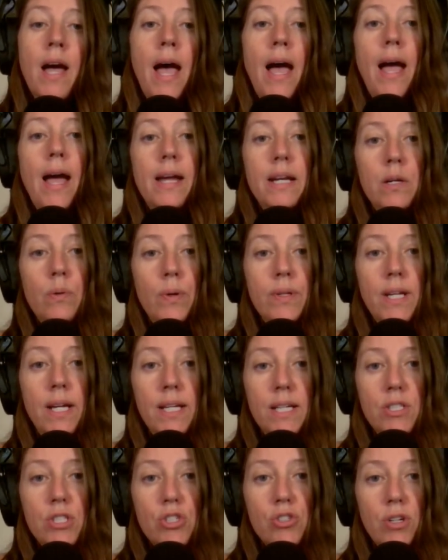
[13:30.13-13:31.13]
Anyone that
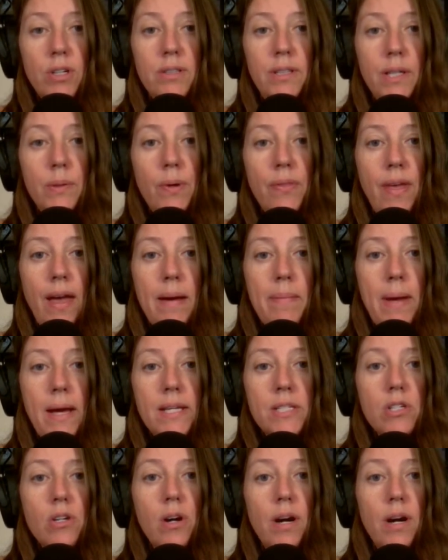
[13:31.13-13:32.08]
is struggling with MS or